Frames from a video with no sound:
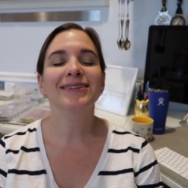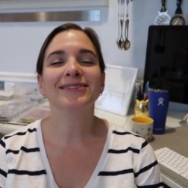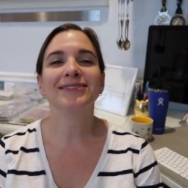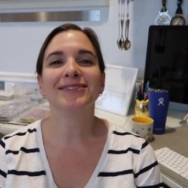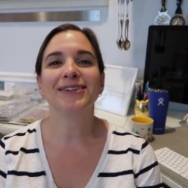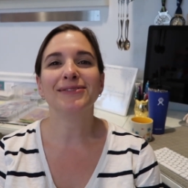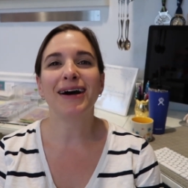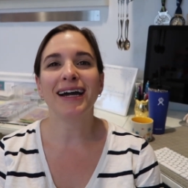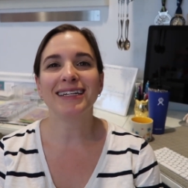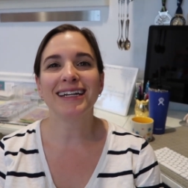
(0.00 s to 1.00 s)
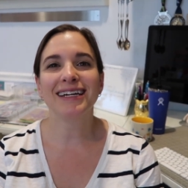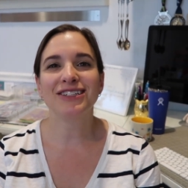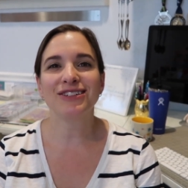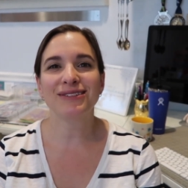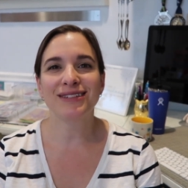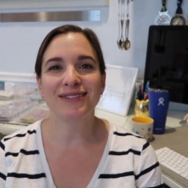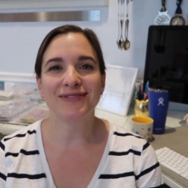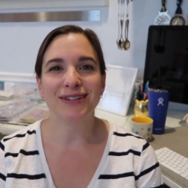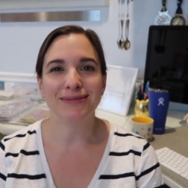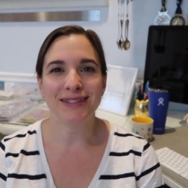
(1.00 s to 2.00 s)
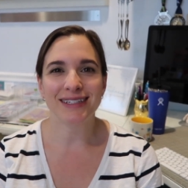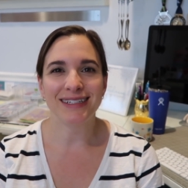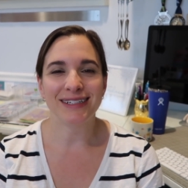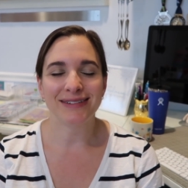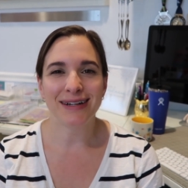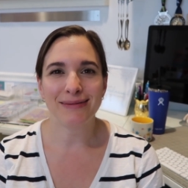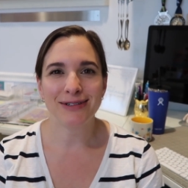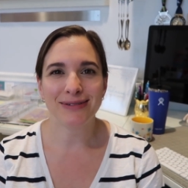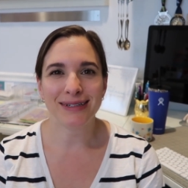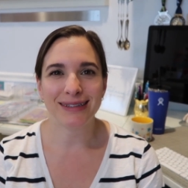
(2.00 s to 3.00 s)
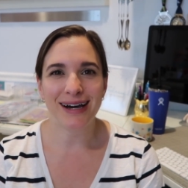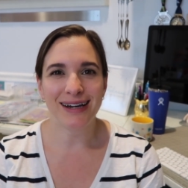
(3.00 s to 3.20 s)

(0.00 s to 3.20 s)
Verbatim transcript: don't know, why did I choose to film this in here when I'm doing